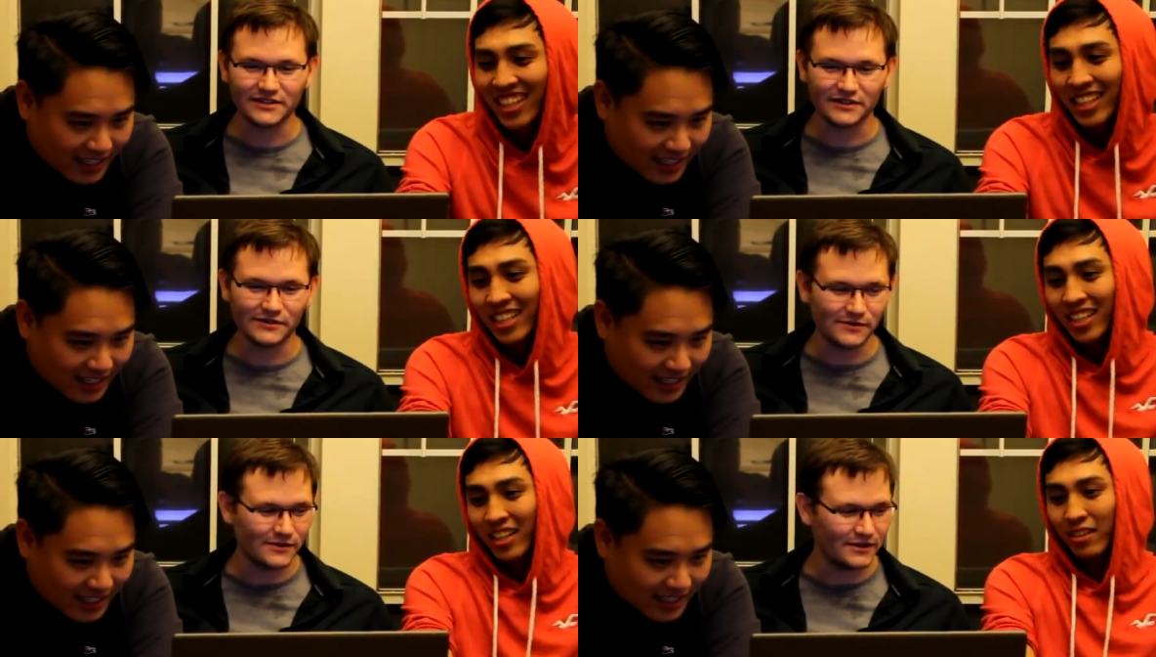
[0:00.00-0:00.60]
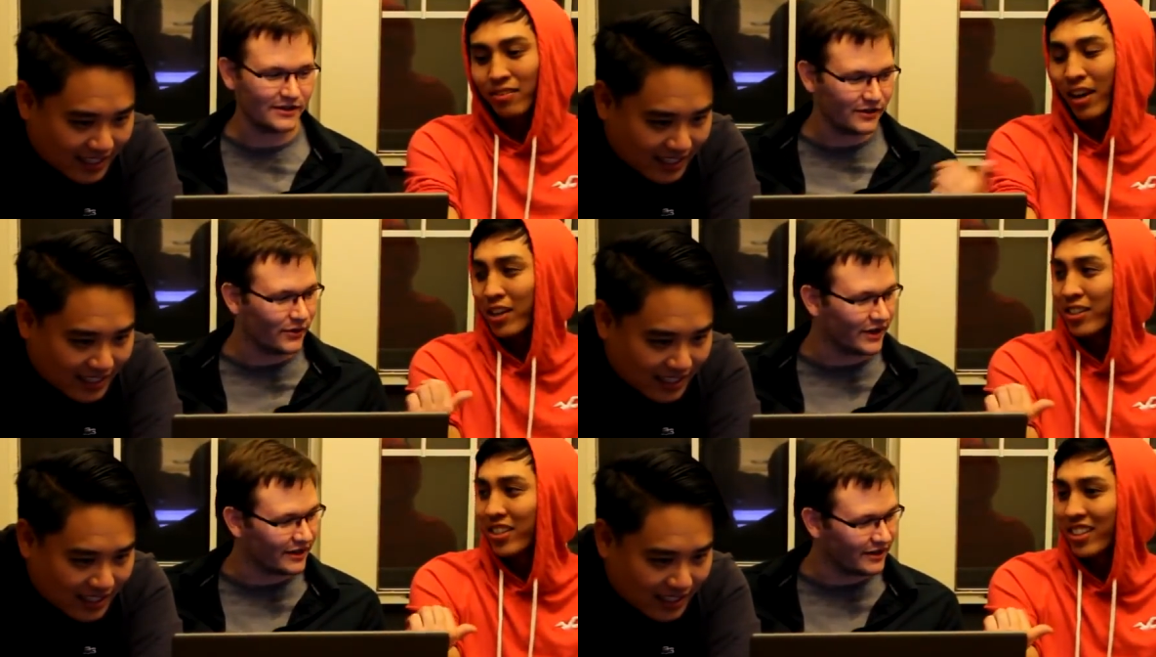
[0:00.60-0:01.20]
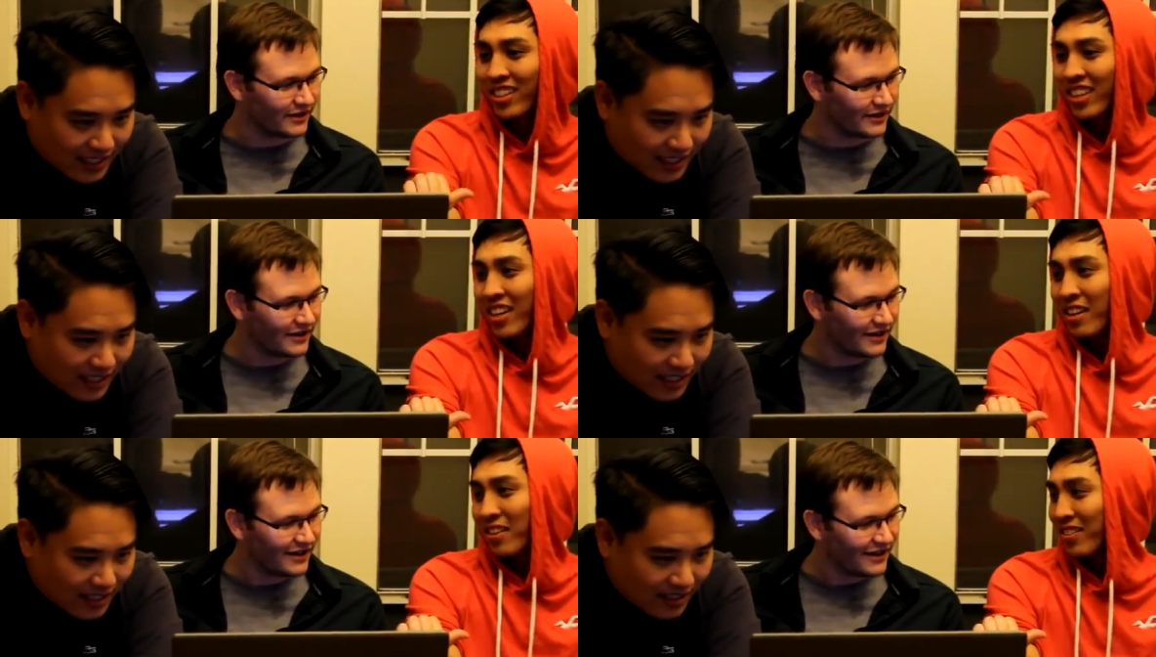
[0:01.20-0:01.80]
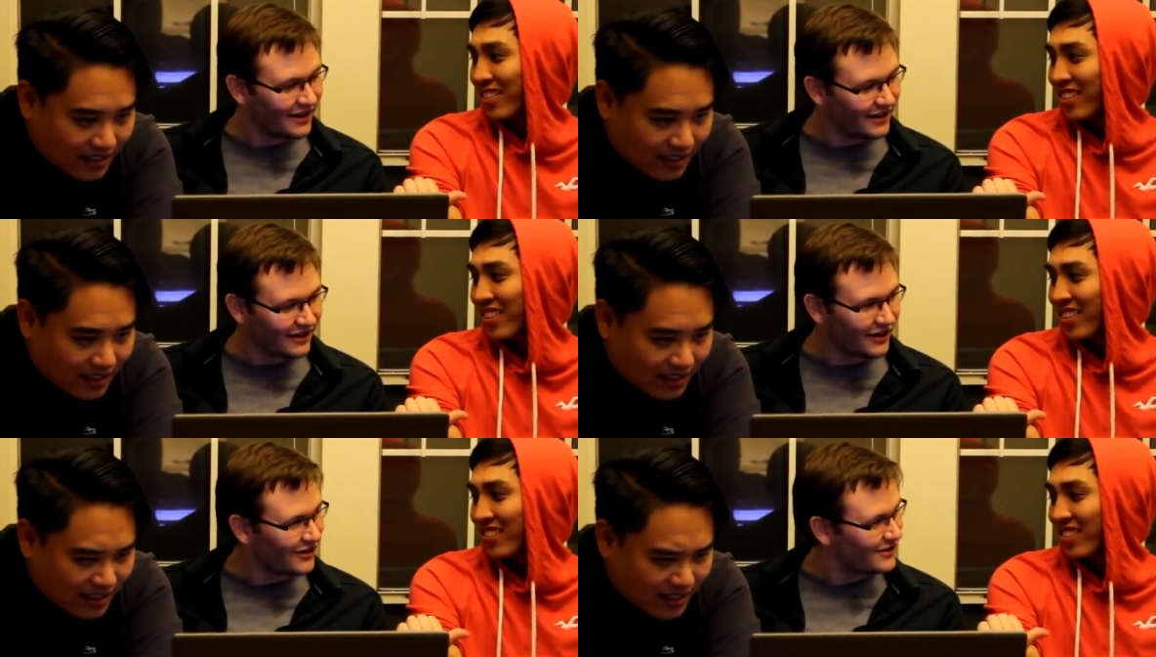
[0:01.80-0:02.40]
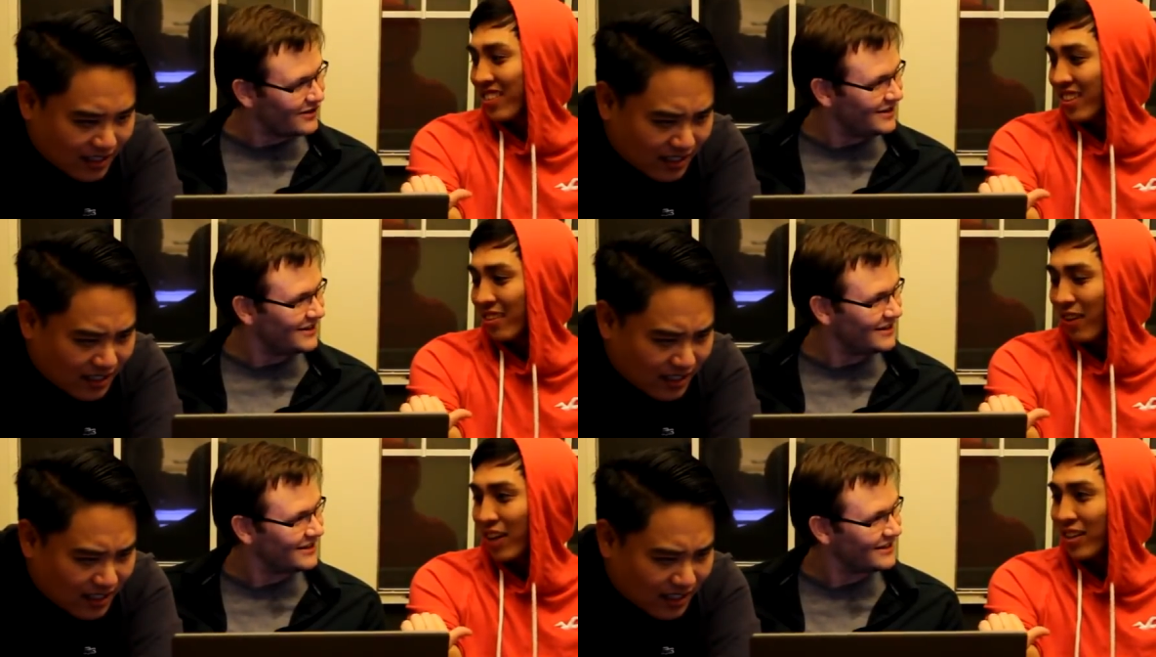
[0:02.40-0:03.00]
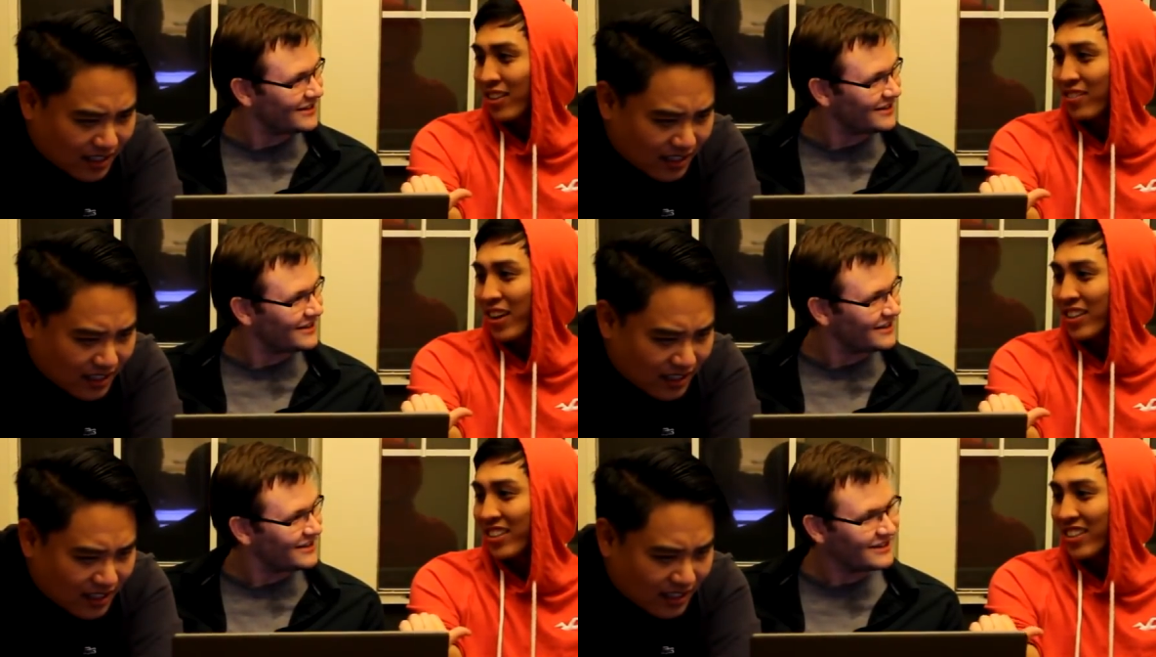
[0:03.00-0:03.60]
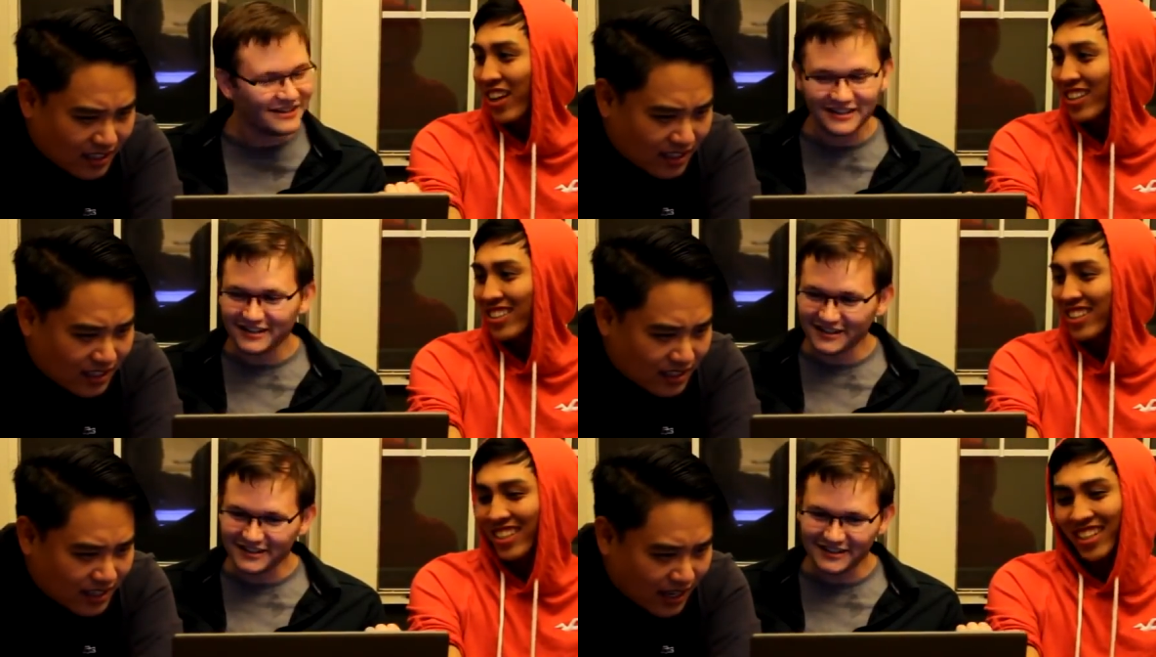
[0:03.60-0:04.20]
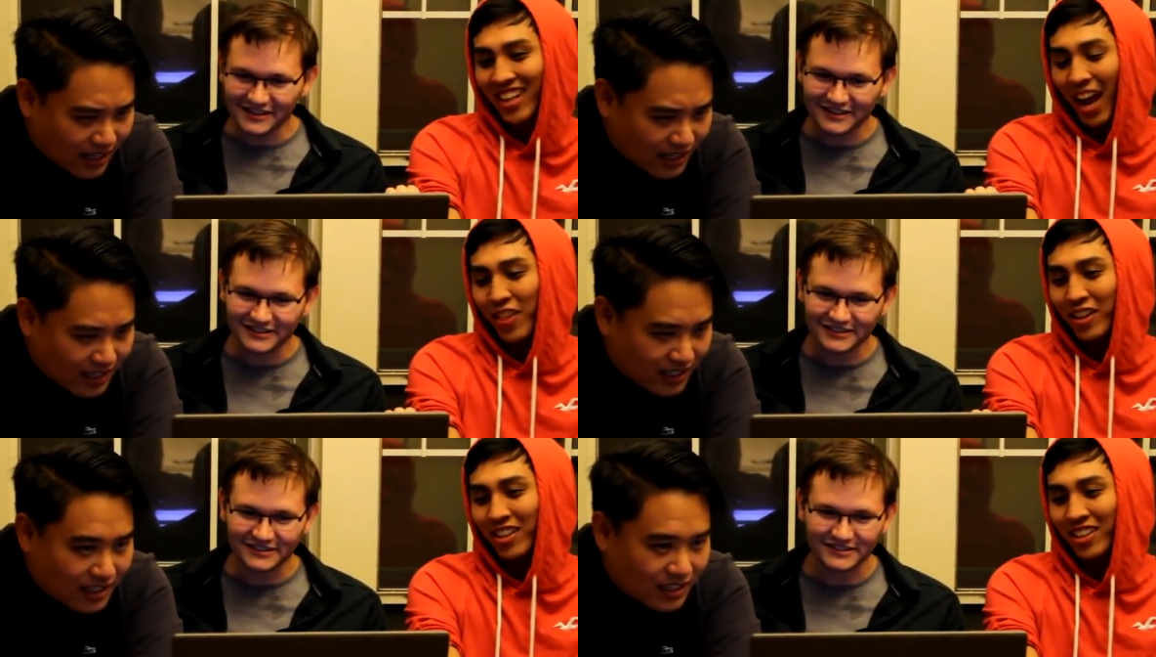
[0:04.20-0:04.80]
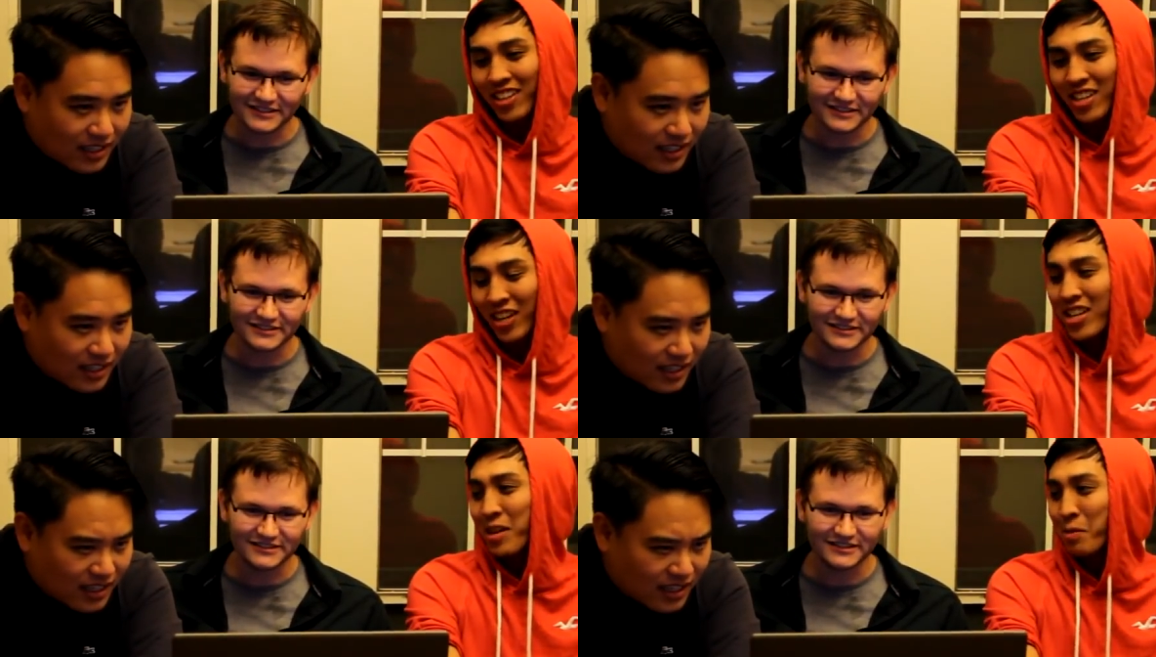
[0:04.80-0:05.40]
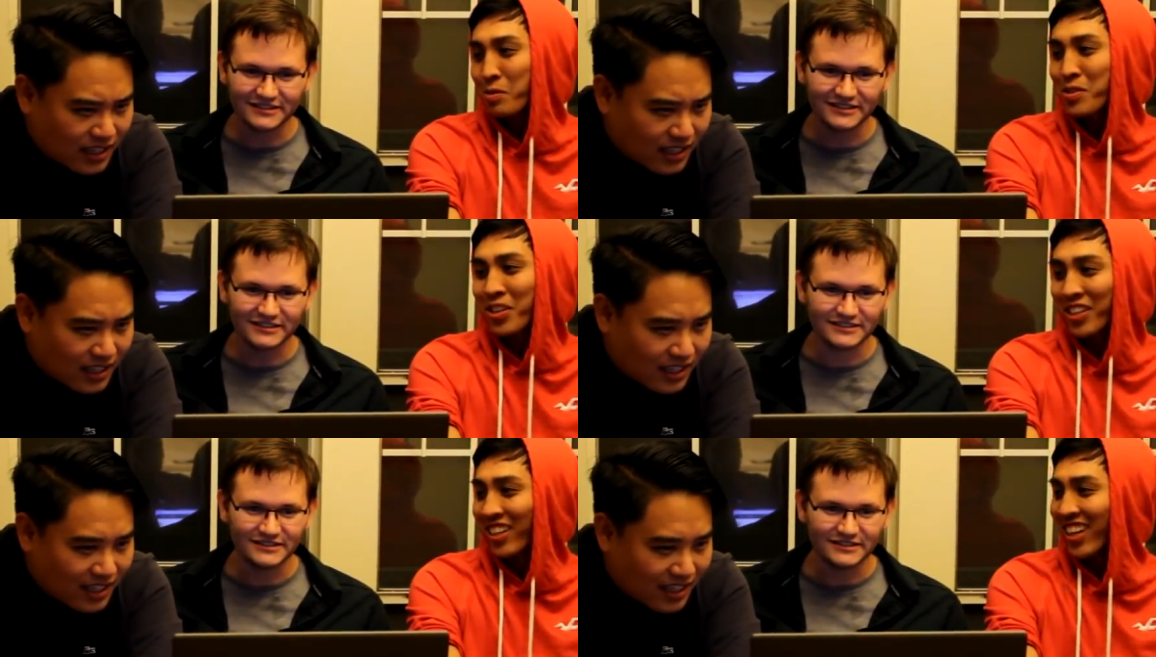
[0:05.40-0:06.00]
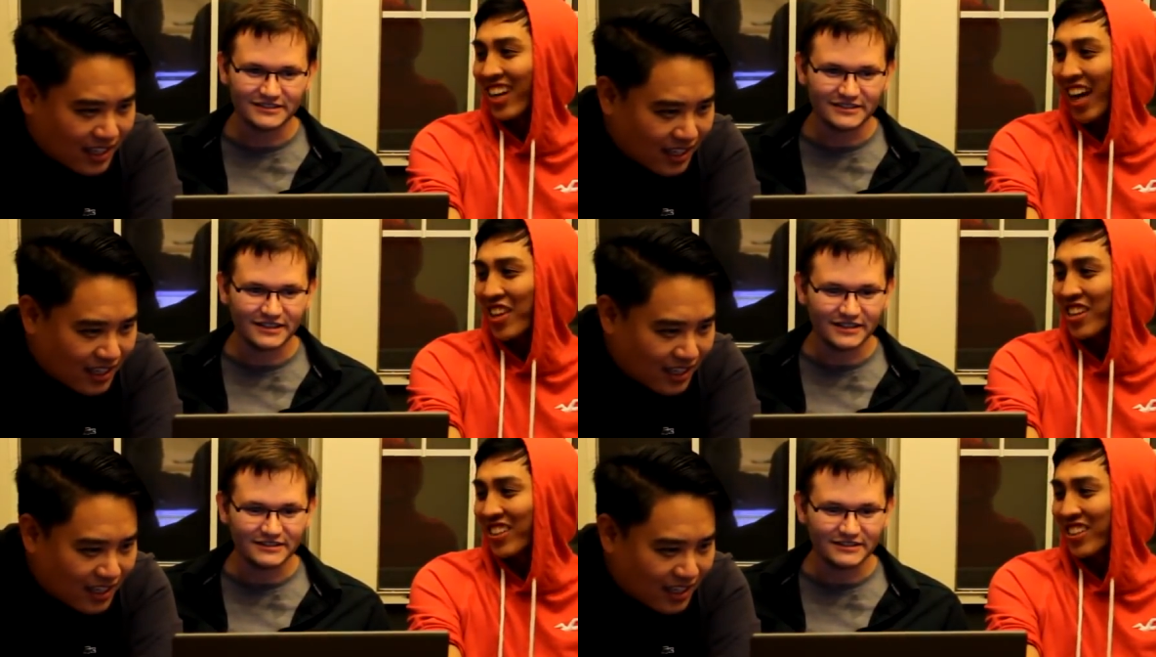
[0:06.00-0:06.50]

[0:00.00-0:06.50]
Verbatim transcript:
Speaker 1: so. Final. What? Girl. Final final thoughts. Yeah. I think he he pushed me to girl. Yeah, I think